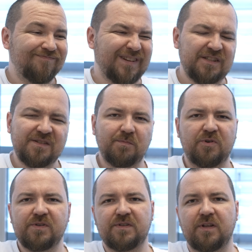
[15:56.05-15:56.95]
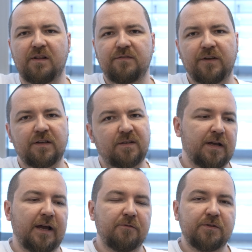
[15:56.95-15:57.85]
It's a personal thing.
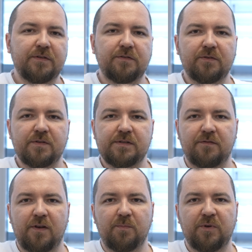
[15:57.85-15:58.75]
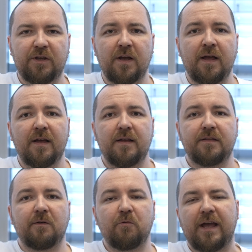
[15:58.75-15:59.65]
I wanted to use a floppy.
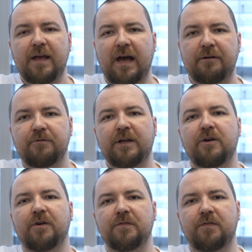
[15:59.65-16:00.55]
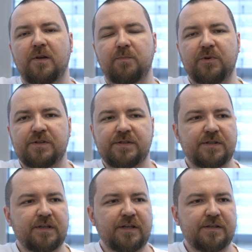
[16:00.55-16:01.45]
The way I record
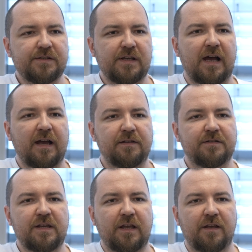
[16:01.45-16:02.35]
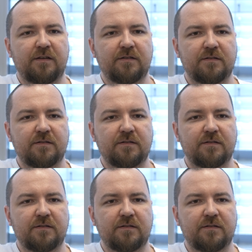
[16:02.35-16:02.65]
floppies is I take